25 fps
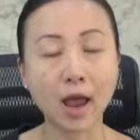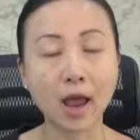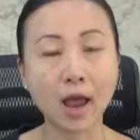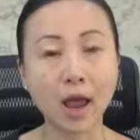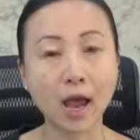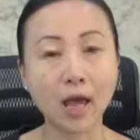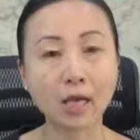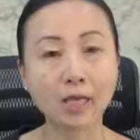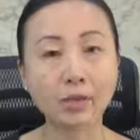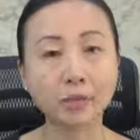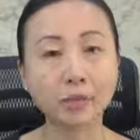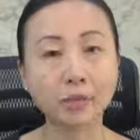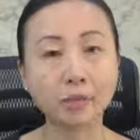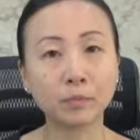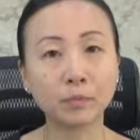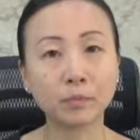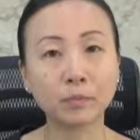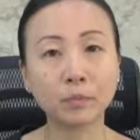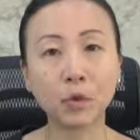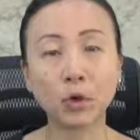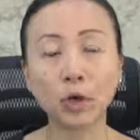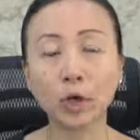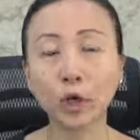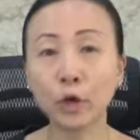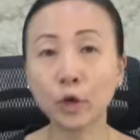As
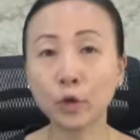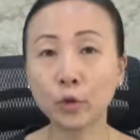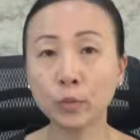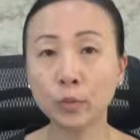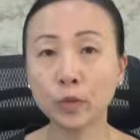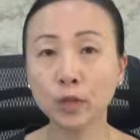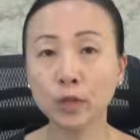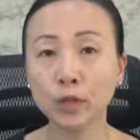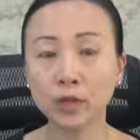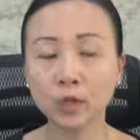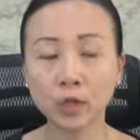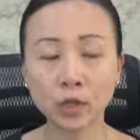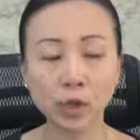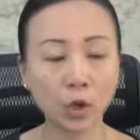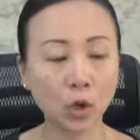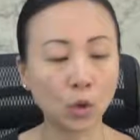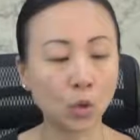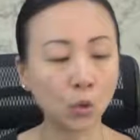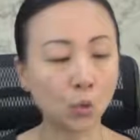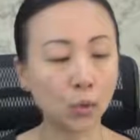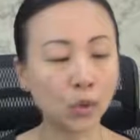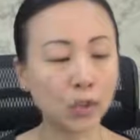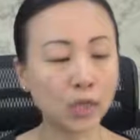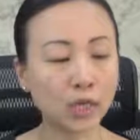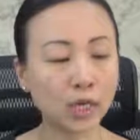humans,
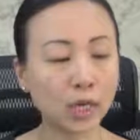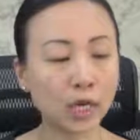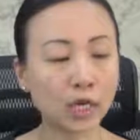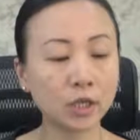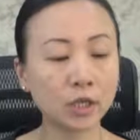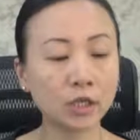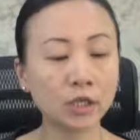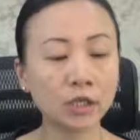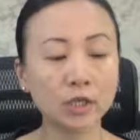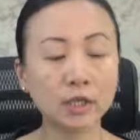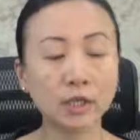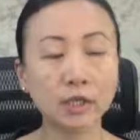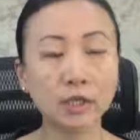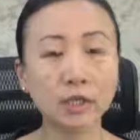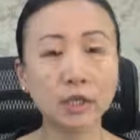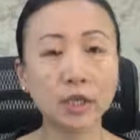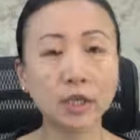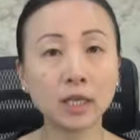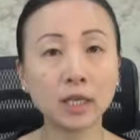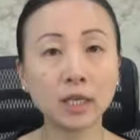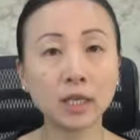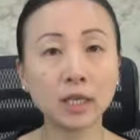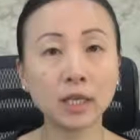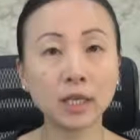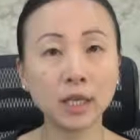we tend
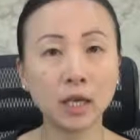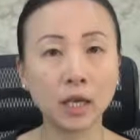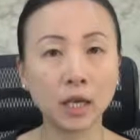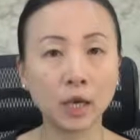to